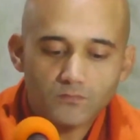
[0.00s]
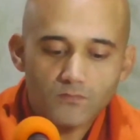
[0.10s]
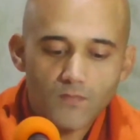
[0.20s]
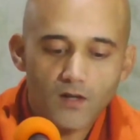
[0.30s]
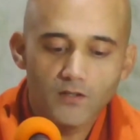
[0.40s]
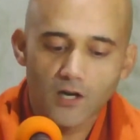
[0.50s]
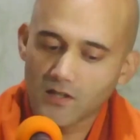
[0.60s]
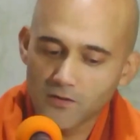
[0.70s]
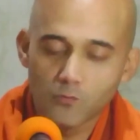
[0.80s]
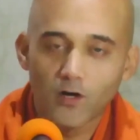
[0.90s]
not
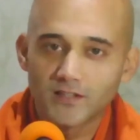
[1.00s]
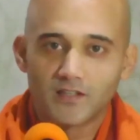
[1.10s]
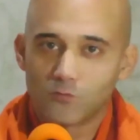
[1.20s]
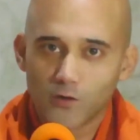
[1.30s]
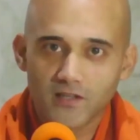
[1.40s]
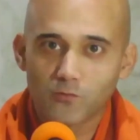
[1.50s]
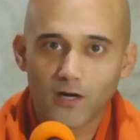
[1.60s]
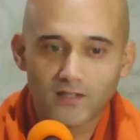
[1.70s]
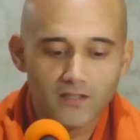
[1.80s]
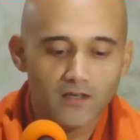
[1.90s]
even 1 year, within
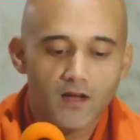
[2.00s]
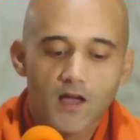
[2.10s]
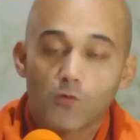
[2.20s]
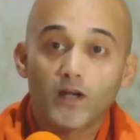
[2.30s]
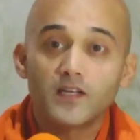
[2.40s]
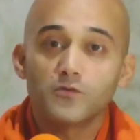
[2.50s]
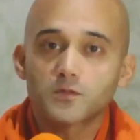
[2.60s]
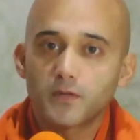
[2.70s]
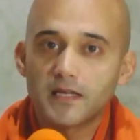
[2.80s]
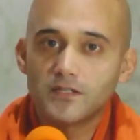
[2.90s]
1 year, when he was
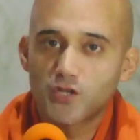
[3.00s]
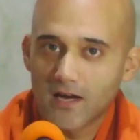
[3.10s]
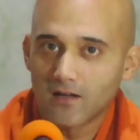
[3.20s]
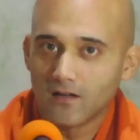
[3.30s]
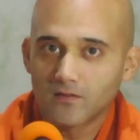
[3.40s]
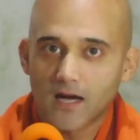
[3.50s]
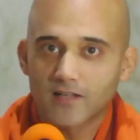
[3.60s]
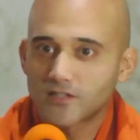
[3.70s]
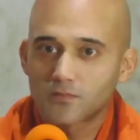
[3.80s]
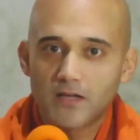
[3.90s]
in jail. I
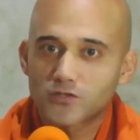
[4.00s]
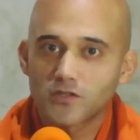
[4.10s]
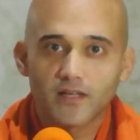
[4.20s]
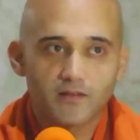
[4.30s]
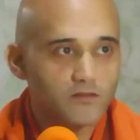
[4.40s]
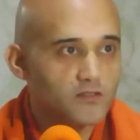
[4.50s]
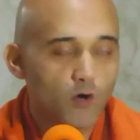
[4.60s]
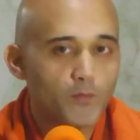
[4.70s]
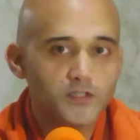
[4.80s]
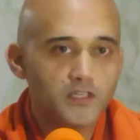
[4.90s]
just mentioned that
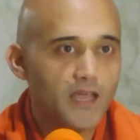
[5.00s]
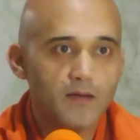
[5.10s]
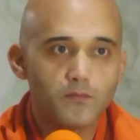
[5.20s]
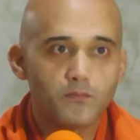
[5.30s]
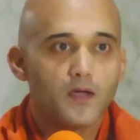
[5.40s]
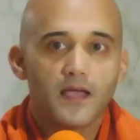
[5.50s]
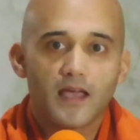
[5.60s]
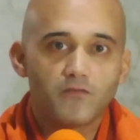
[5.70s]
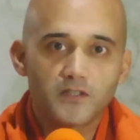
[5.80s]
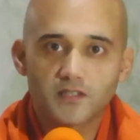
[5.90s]
Swamiji came
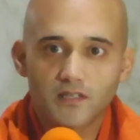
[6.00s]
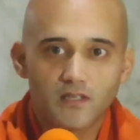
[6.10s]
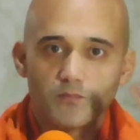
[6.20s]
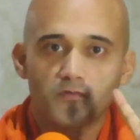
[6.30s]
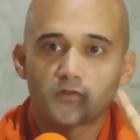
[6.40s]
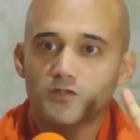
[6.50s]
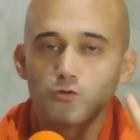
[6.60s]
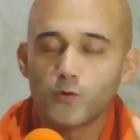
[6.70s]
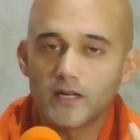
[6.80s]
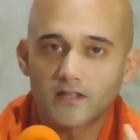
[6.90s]
and visited him for 2
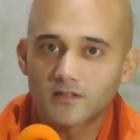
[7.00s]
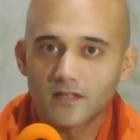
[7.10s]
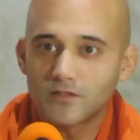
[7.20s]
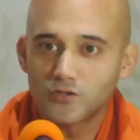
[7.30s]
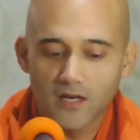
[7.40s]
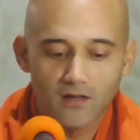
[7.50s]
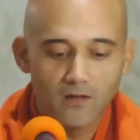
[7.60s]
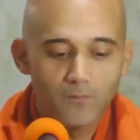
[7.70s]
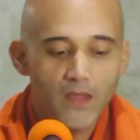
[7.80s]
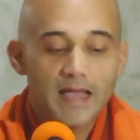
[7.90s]
weeks in jail.
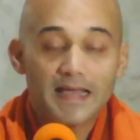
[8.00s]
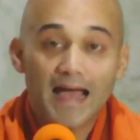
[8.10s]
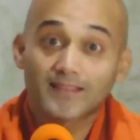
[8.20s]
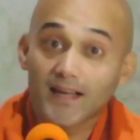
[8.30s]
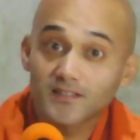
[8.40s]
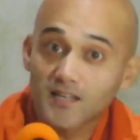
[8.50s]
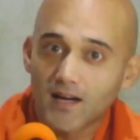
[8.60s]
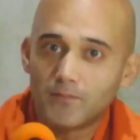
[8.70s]
At that time,